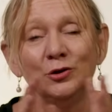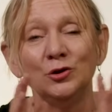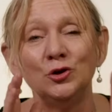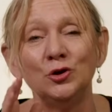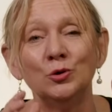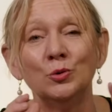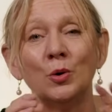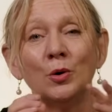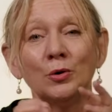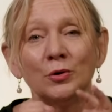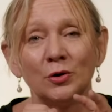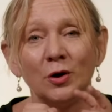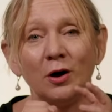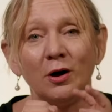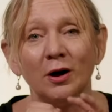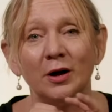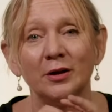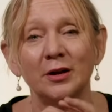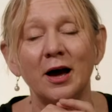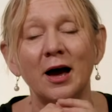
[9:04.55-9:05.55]
You, O
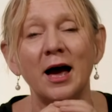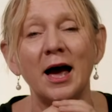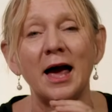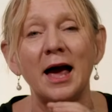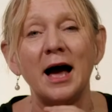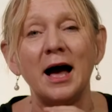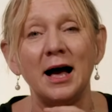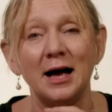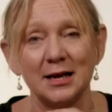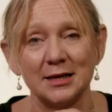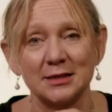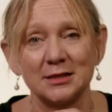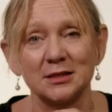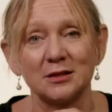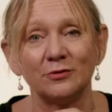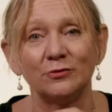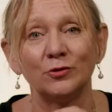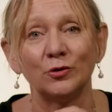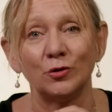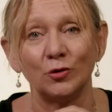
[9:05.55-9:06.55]
God, I
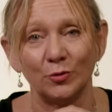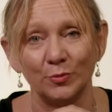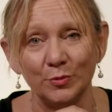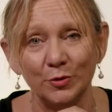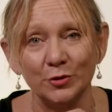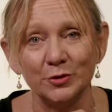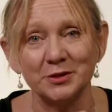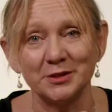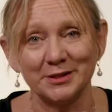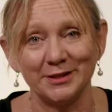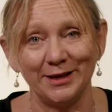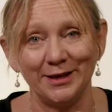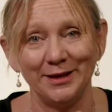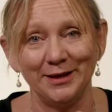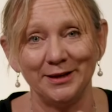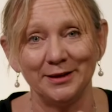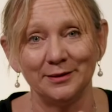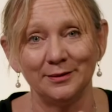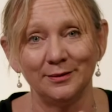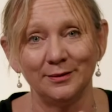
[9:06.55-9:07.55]
ask for your
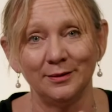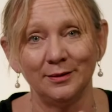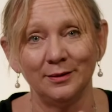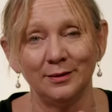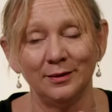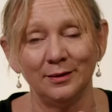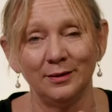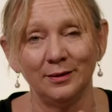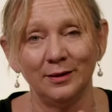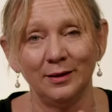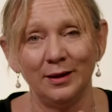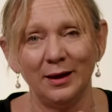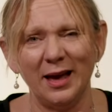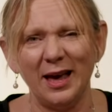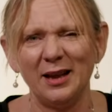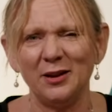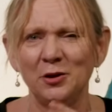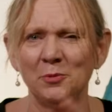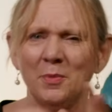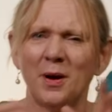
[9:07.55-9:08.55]
mercy."
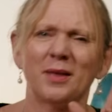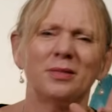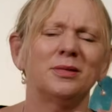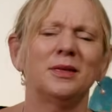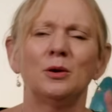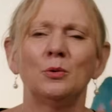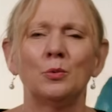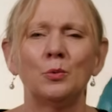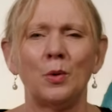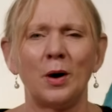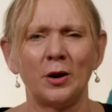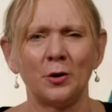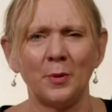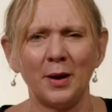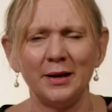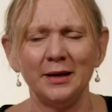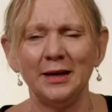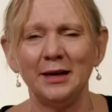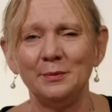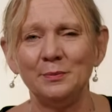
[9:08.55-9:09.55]
And you might think, well, why do
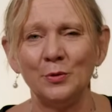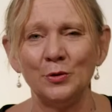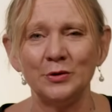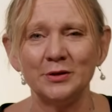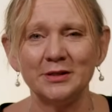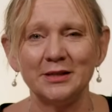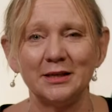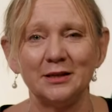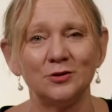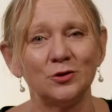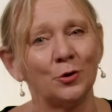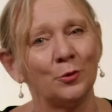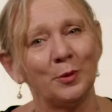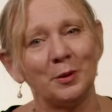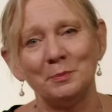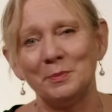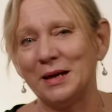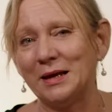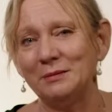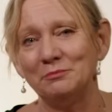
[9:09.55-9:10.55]
I need mercy? Don't
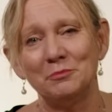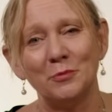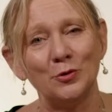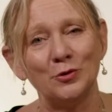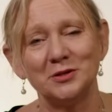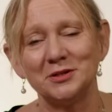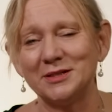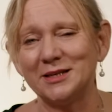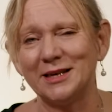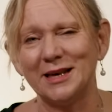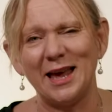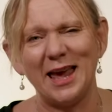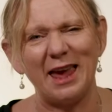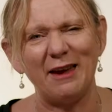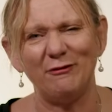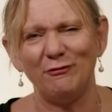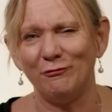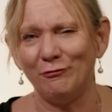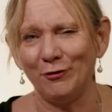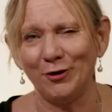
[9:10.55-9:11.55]
we need mercy
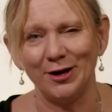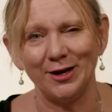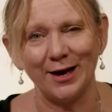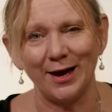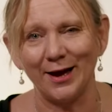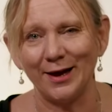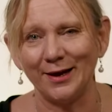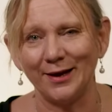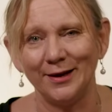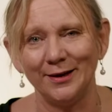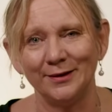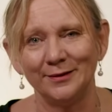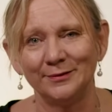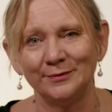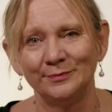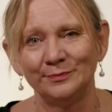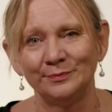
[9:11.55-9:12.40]
every day?